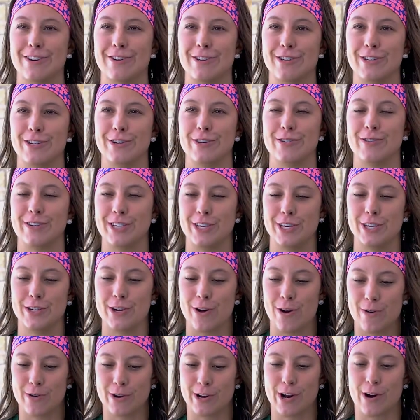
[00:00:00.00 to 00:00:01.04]
you you, you
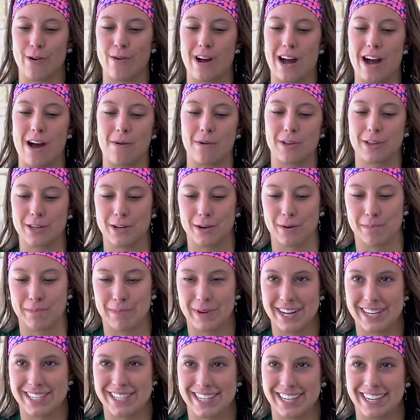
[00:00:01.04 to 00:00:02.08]
don't go out with your
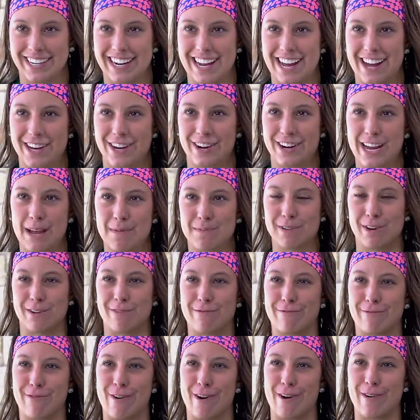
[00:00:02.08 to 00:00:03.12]
butt sticking out, your hips are
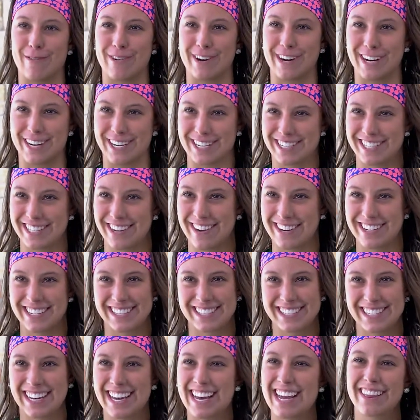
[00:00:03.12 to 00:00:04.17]
forward. So
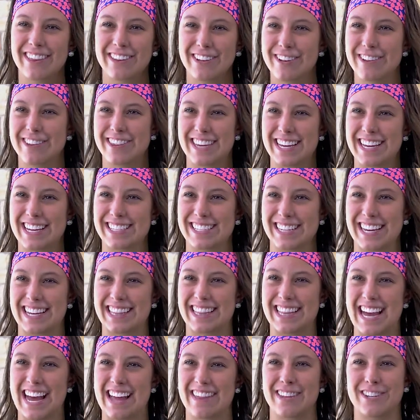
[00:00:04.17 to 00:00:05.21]
just little things like
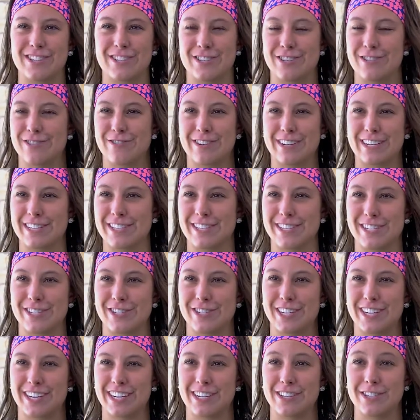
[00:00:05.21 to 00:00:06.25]
that that just transition.
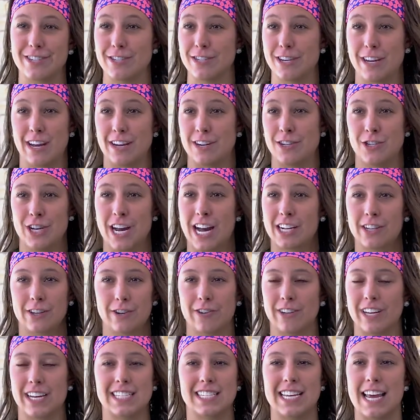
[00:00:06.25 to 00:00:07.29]
And Jacqueline
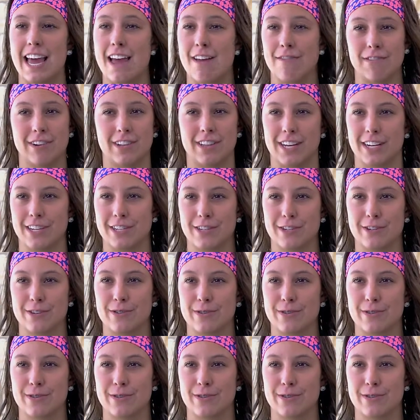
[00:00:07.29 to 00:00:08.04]
relates everything to the